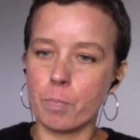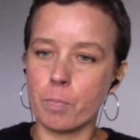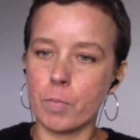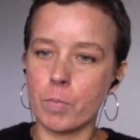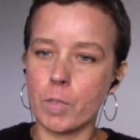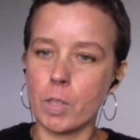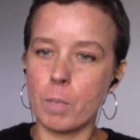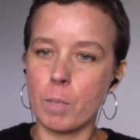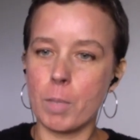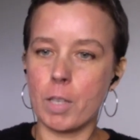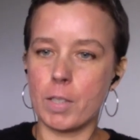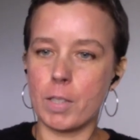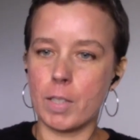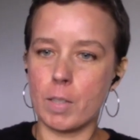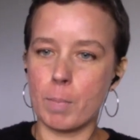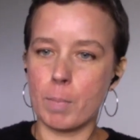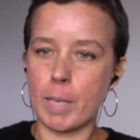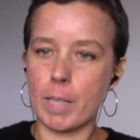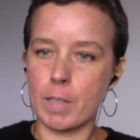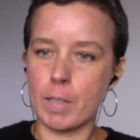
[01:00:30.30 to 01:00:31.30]

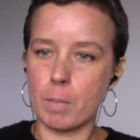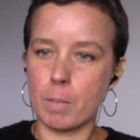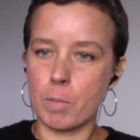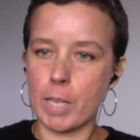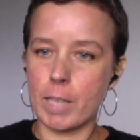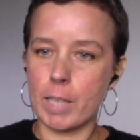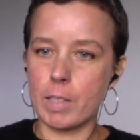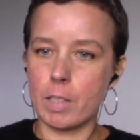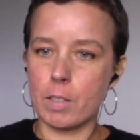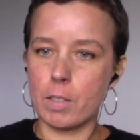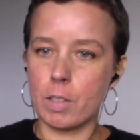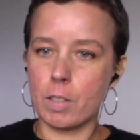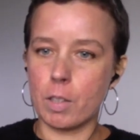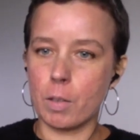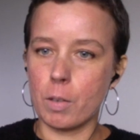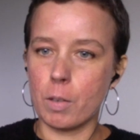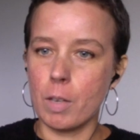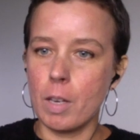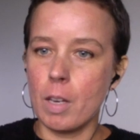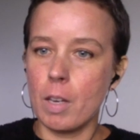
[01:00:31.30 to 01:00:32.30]
communities are being subjected
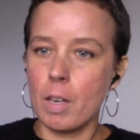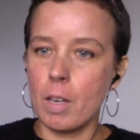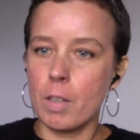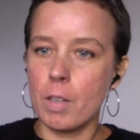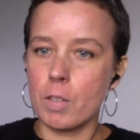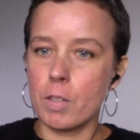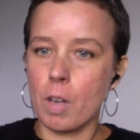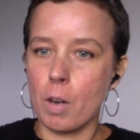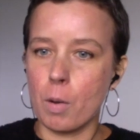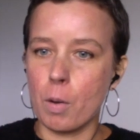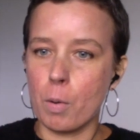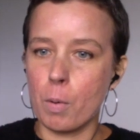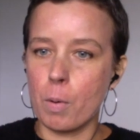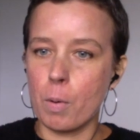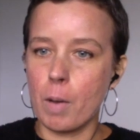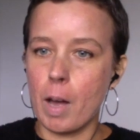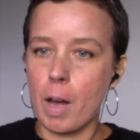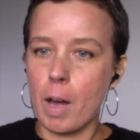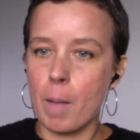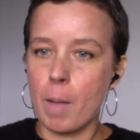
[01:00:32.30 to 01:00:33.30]
to. So
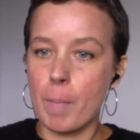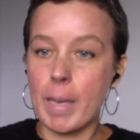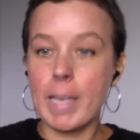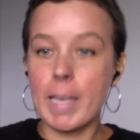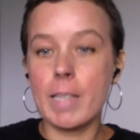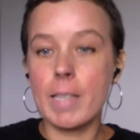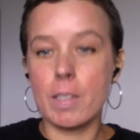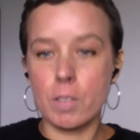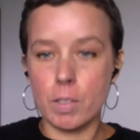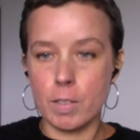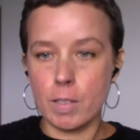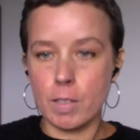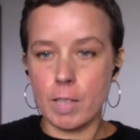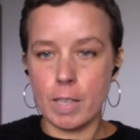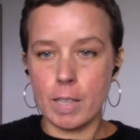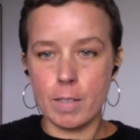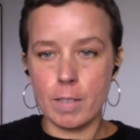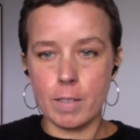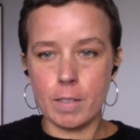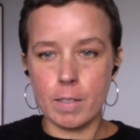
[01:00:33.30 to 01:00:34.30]
it isn't just
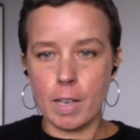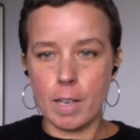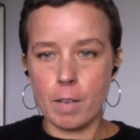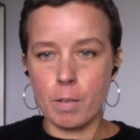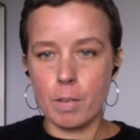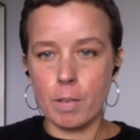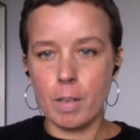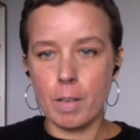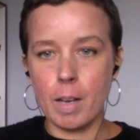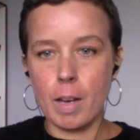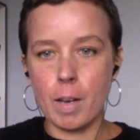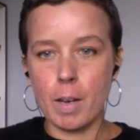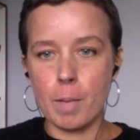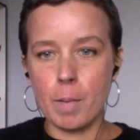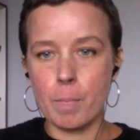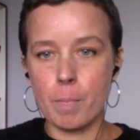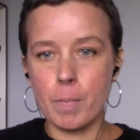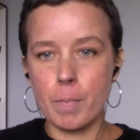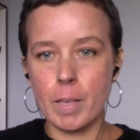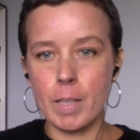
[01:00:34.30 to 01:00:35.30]
disasters now.
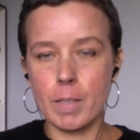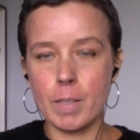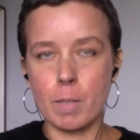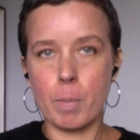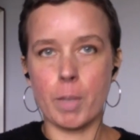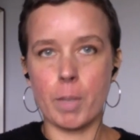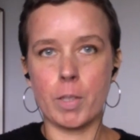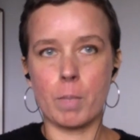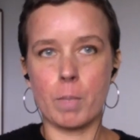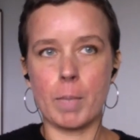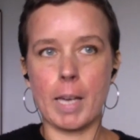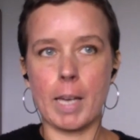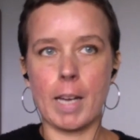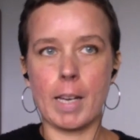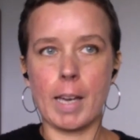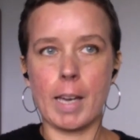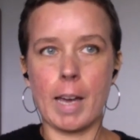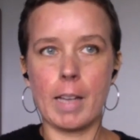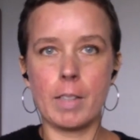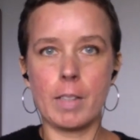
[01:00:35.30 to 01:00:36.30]
It's supposed to be
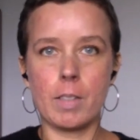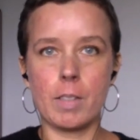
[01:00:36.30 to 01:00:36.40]
getting at.